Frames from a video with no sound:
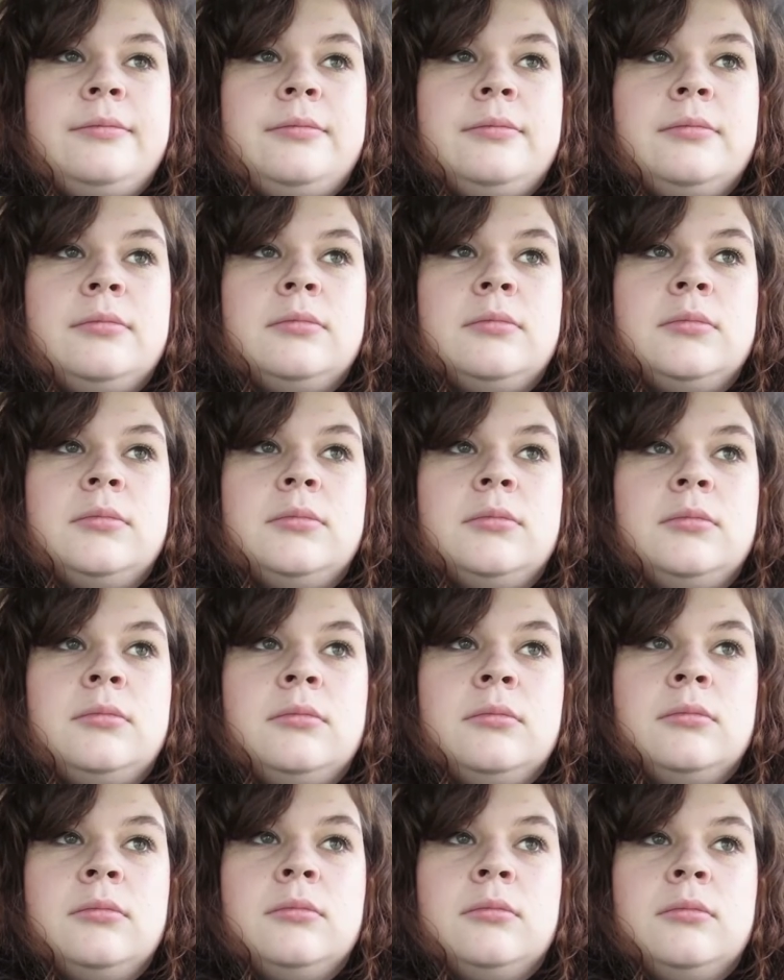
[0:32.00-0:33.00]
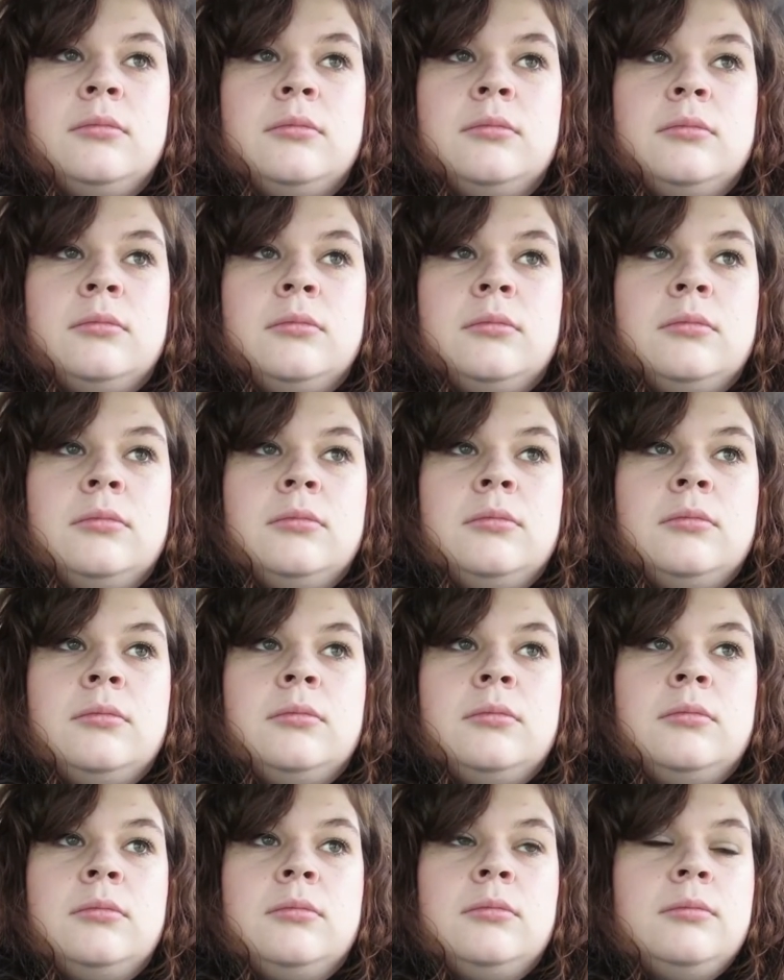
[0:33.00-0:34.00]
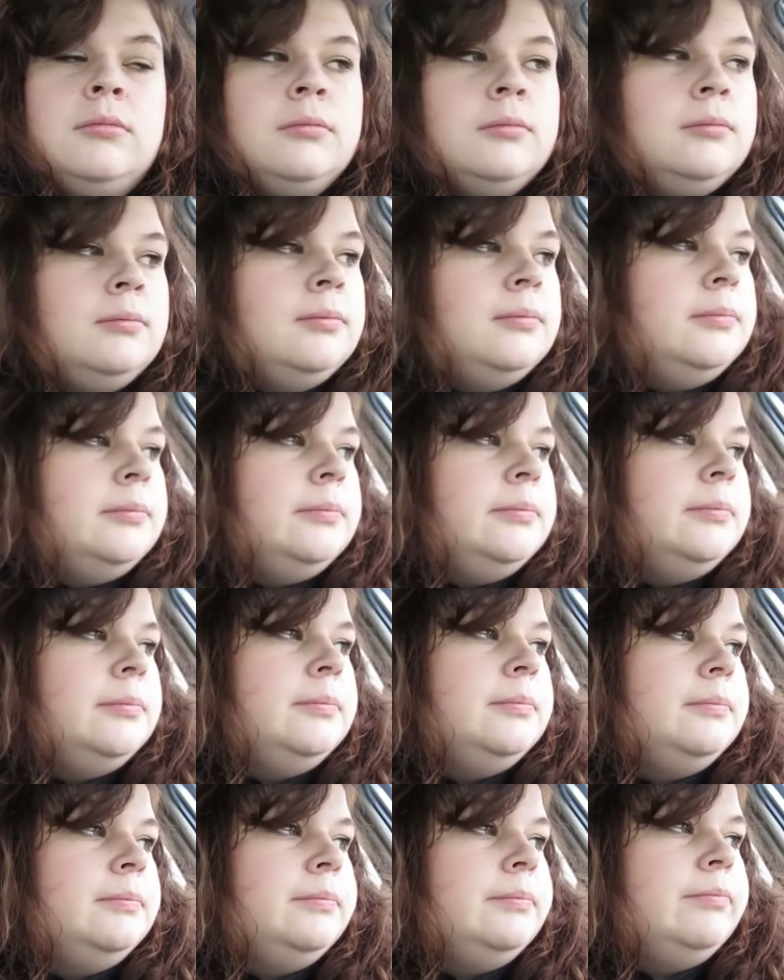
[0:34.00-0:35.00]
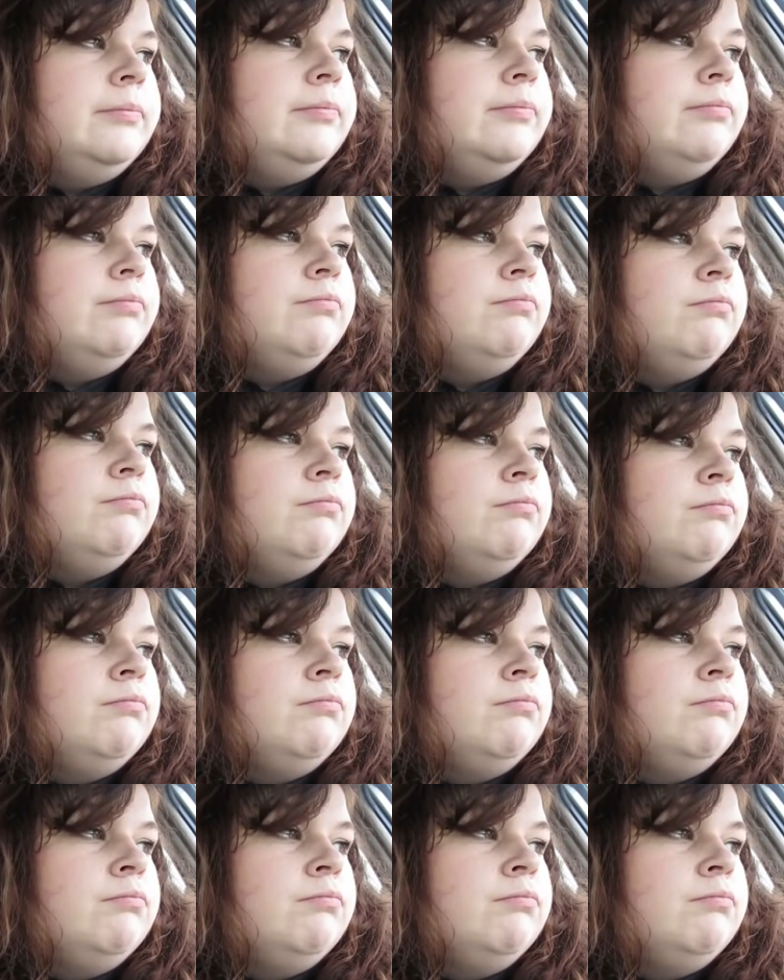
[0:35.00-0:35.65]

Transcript: Nothing is said.